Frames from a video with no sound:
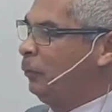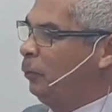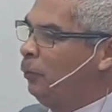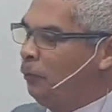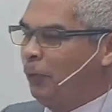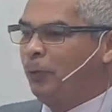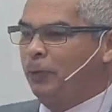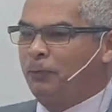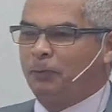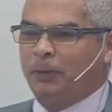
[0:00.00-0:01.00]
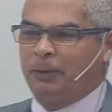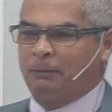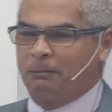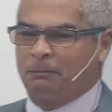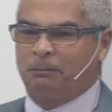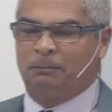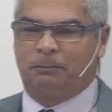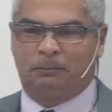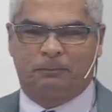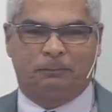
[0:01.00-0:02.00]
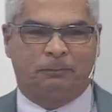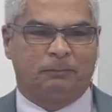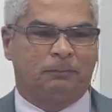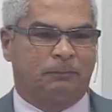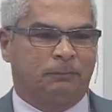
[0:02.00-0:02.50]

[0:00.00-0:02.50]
speaking about the son that left.